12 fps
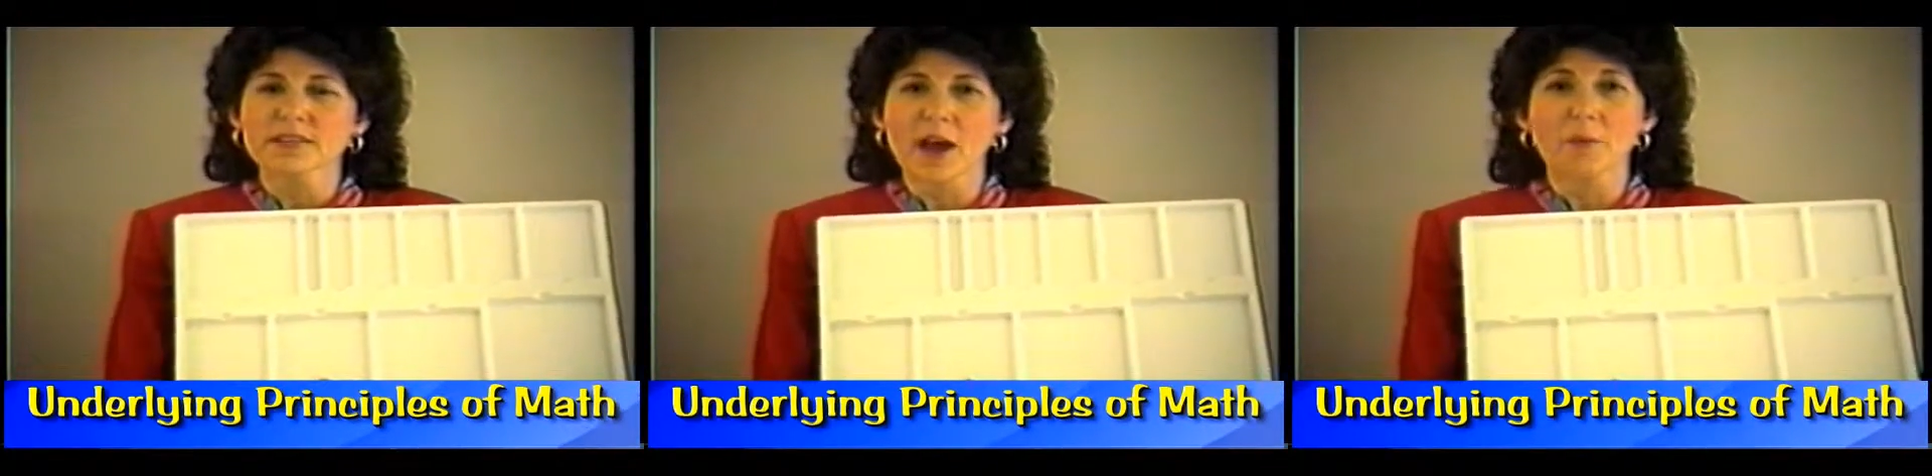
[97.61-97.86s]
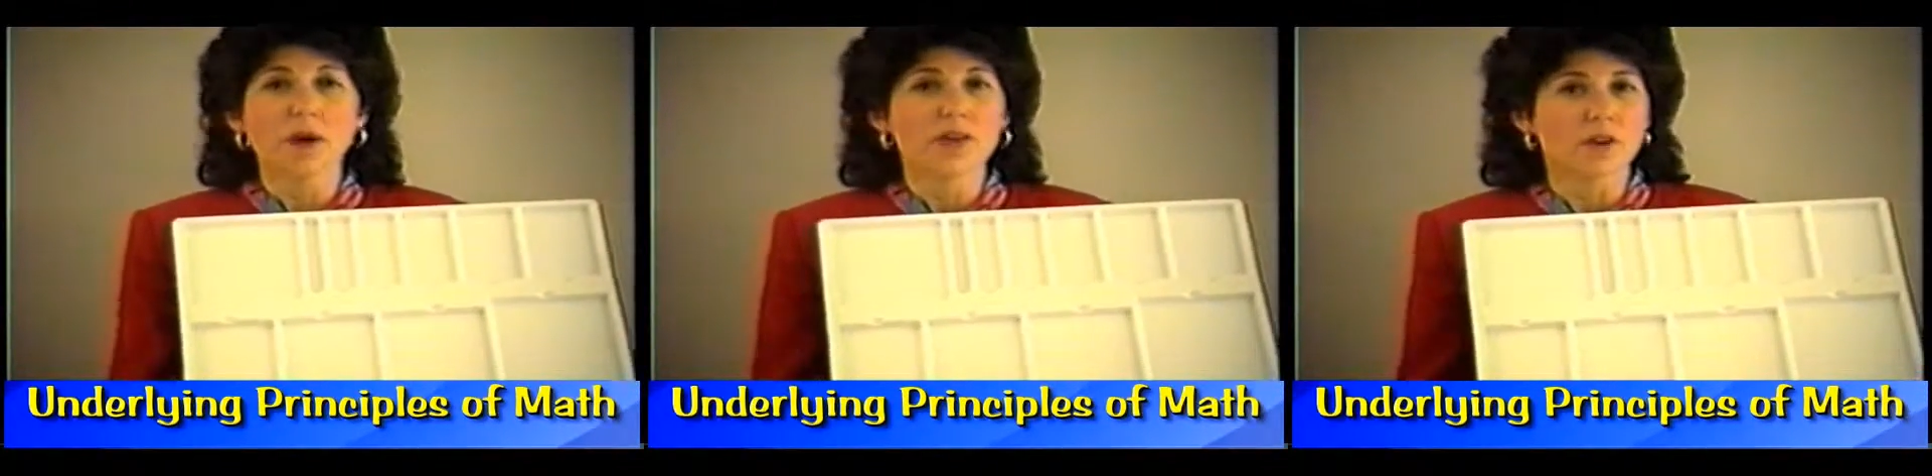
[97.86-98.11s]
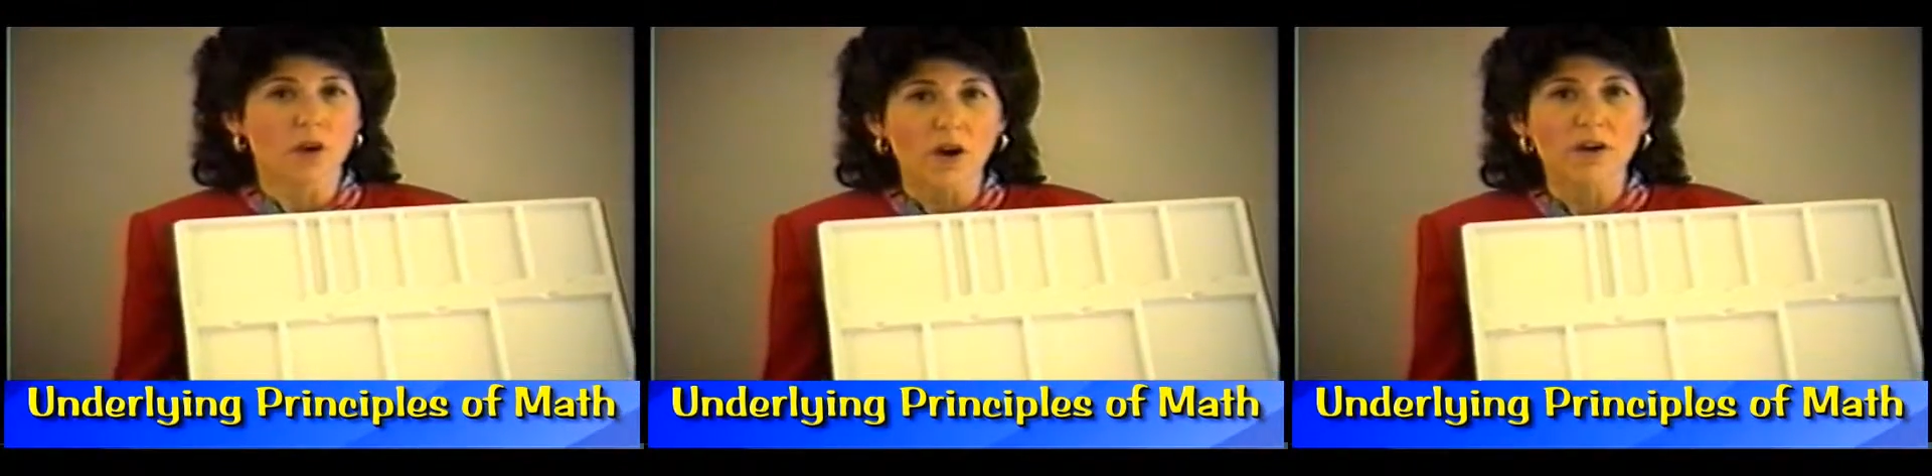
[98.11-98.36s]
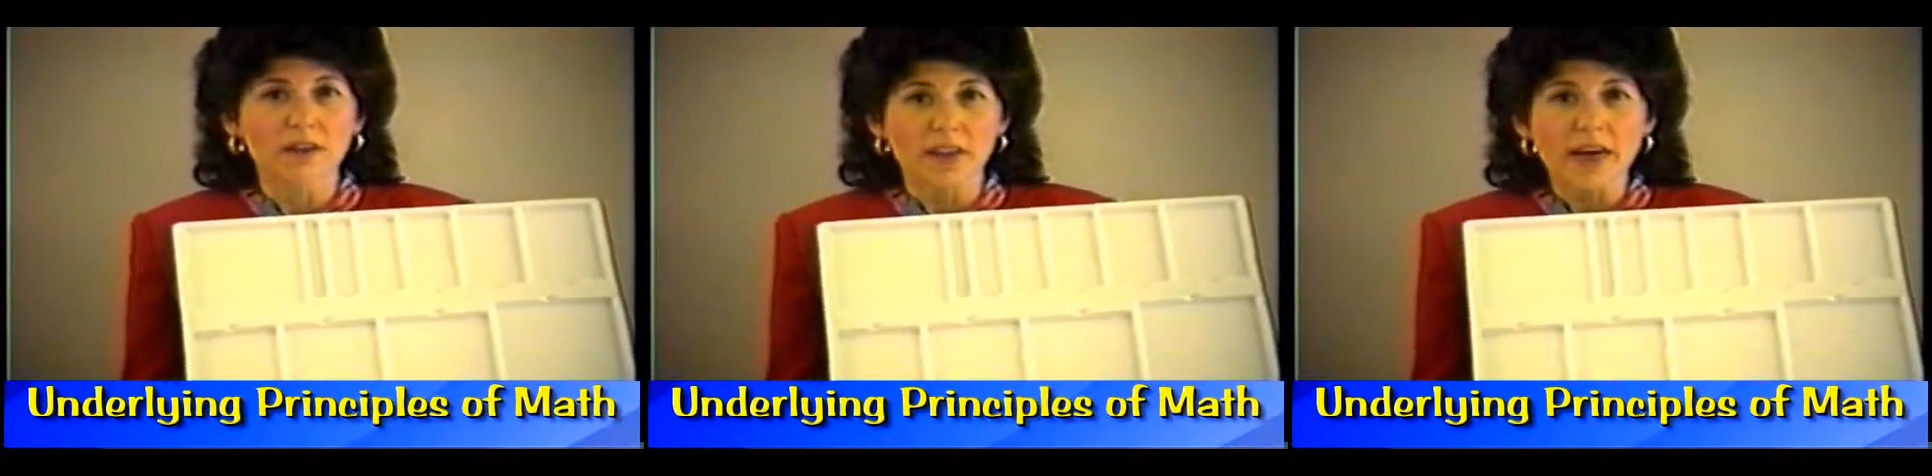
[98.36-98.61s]
That way there
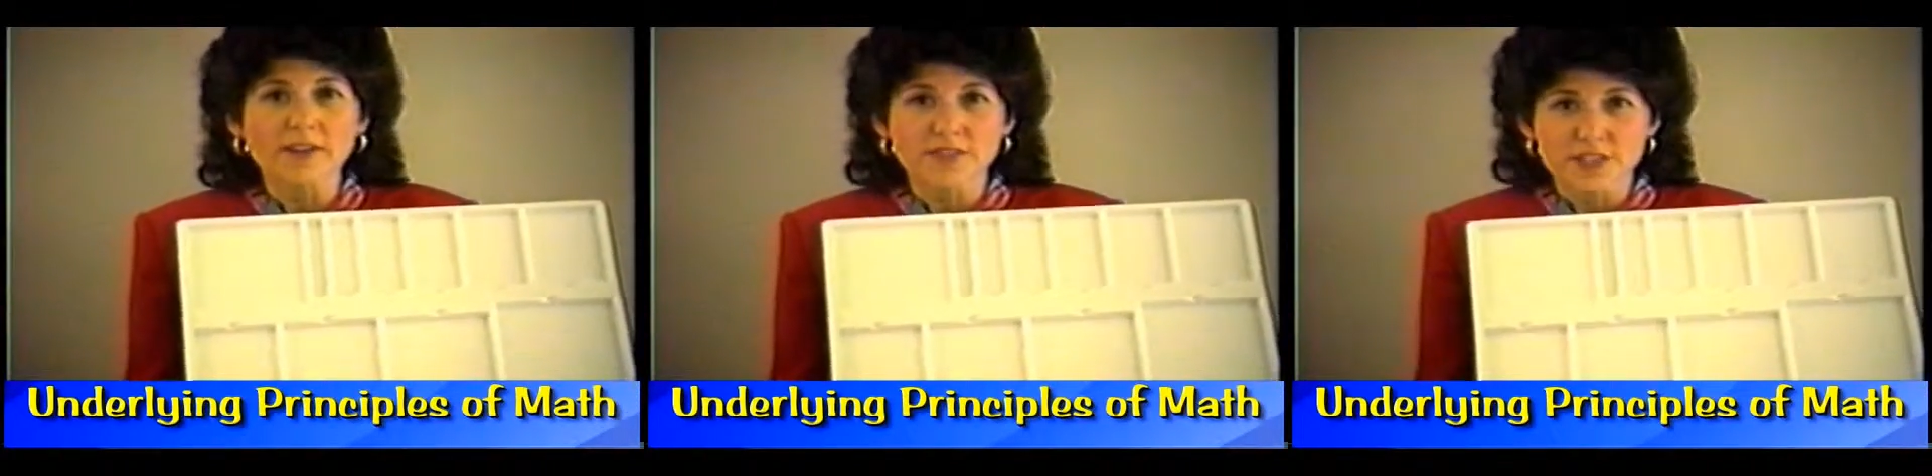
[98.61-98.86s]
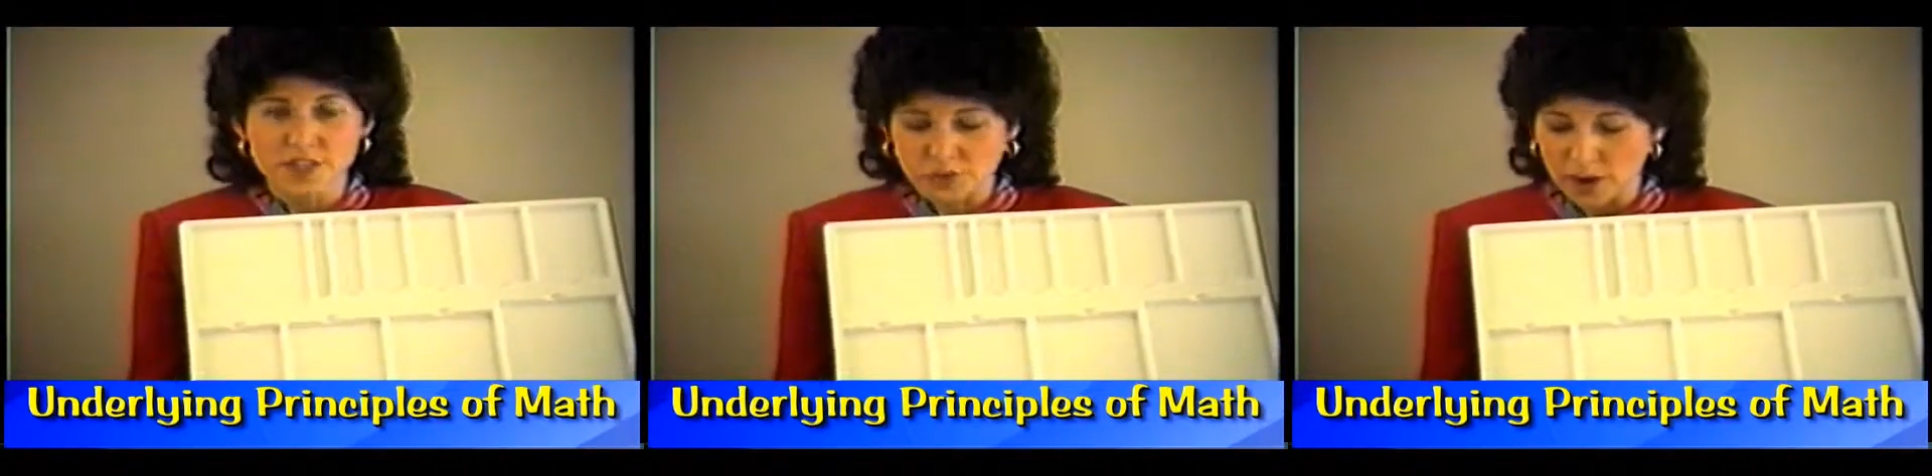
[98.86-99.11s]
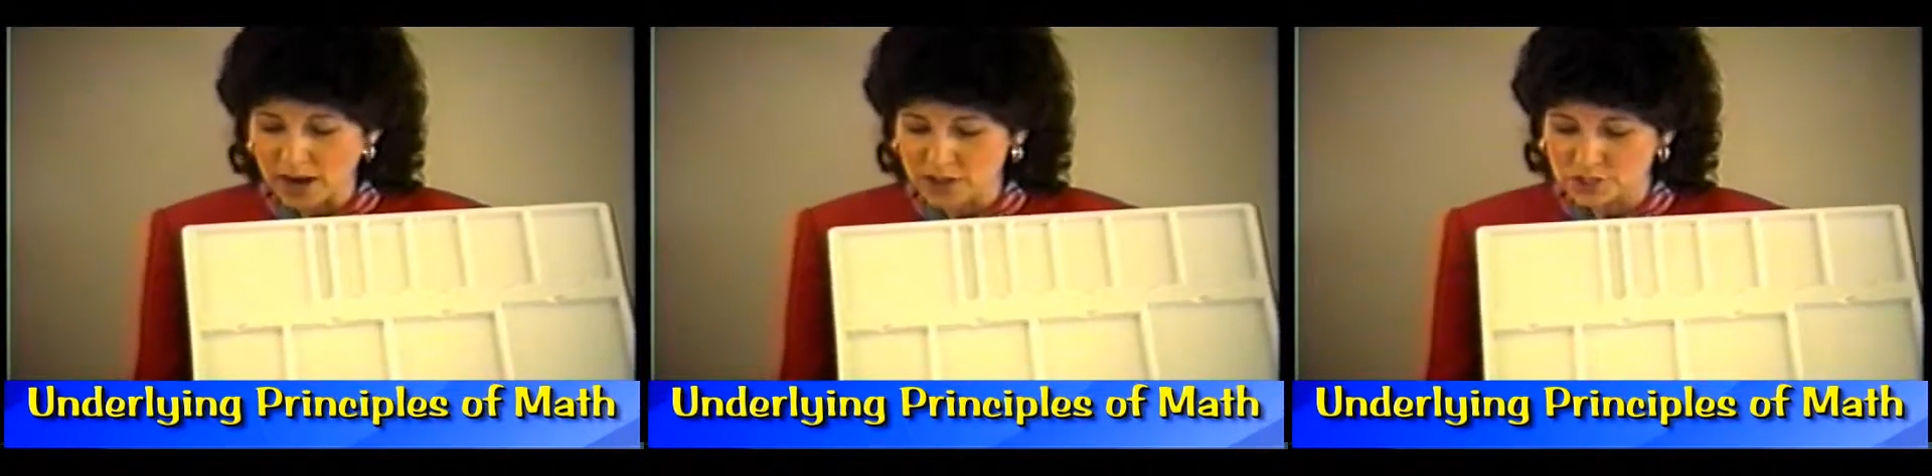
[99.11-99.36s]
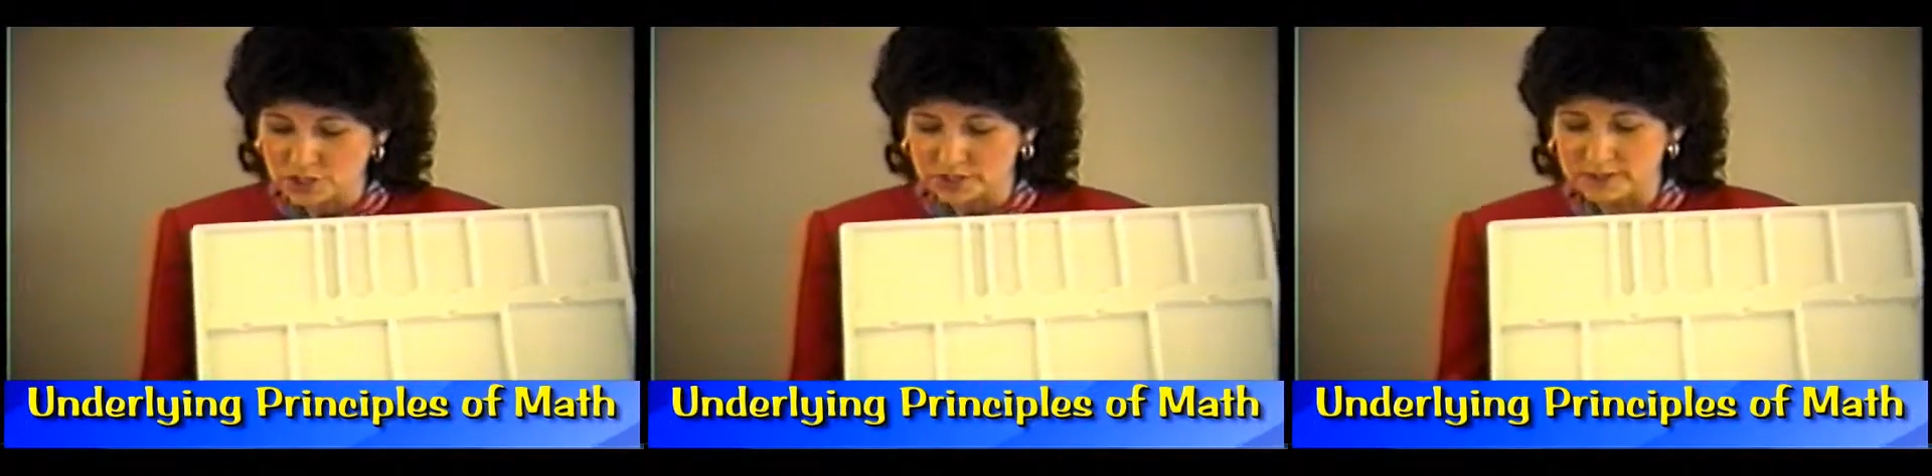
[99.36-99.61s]
aren't a lot of
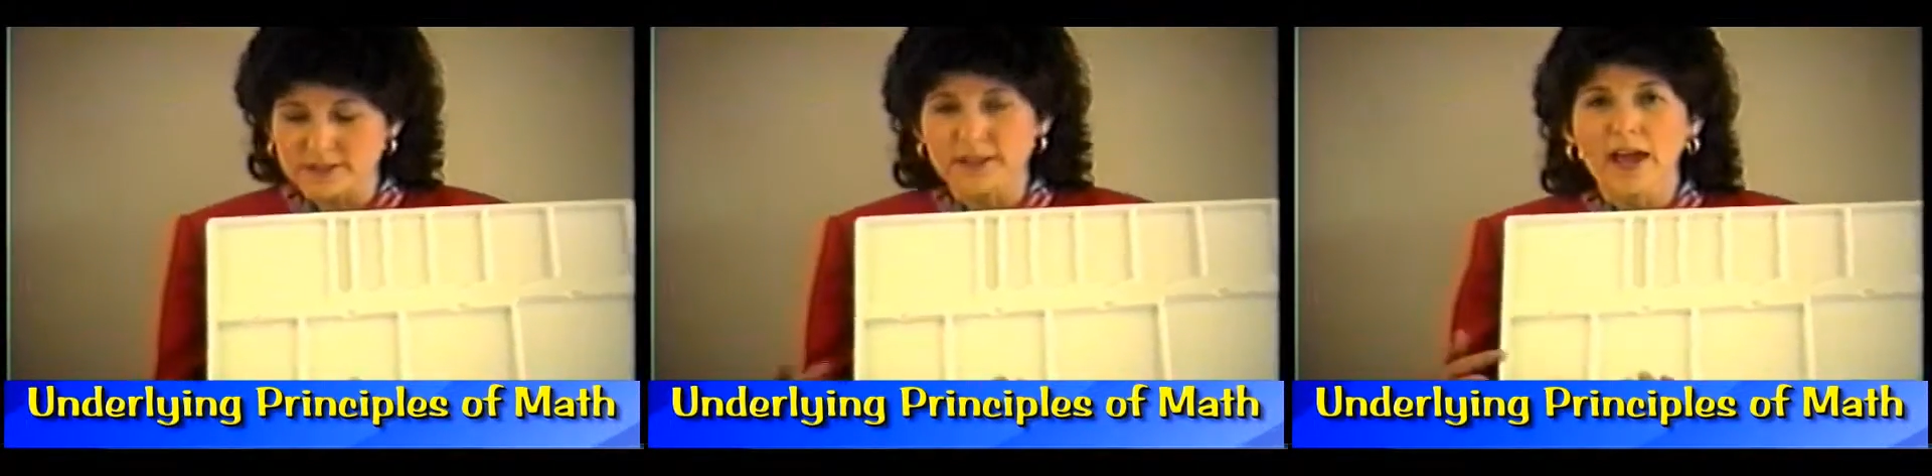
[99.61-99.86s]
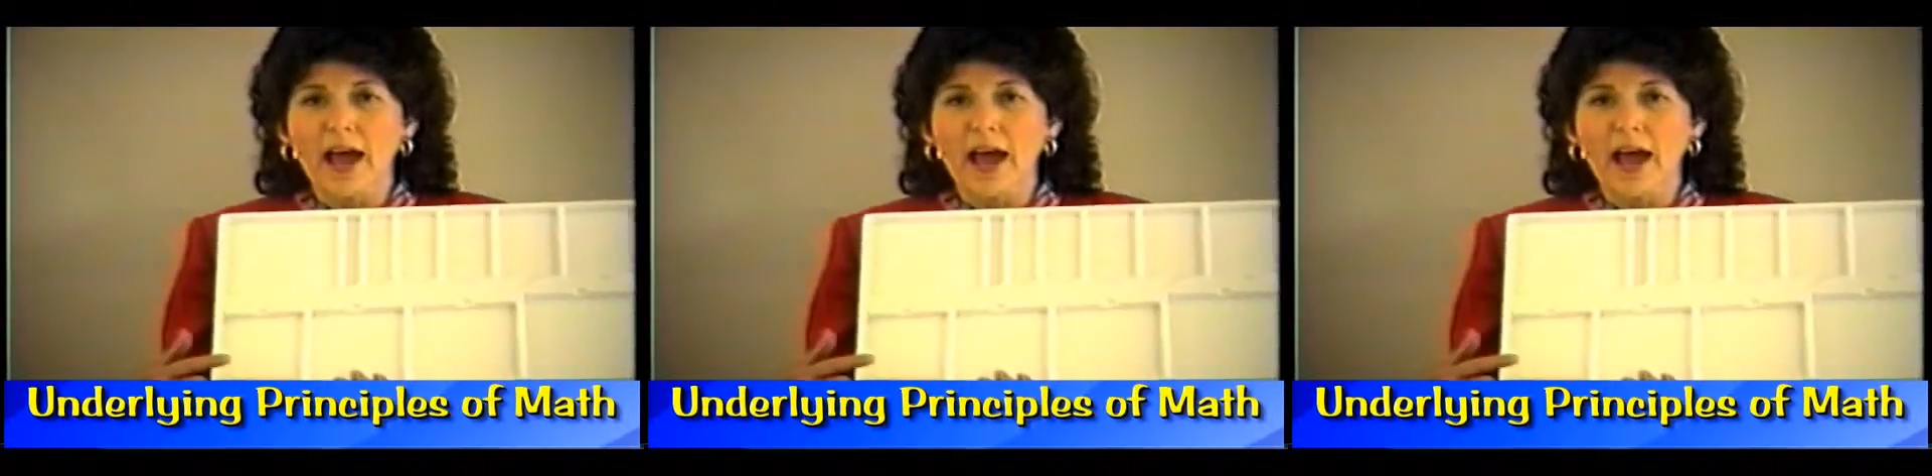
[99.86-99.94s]
distractions.